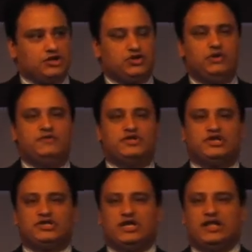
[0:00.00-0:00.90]

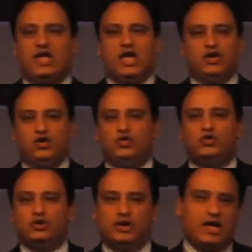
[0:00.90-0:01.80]
services that you
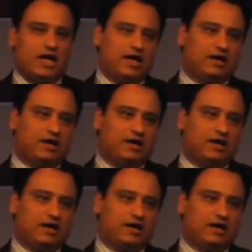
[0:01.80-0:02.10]
could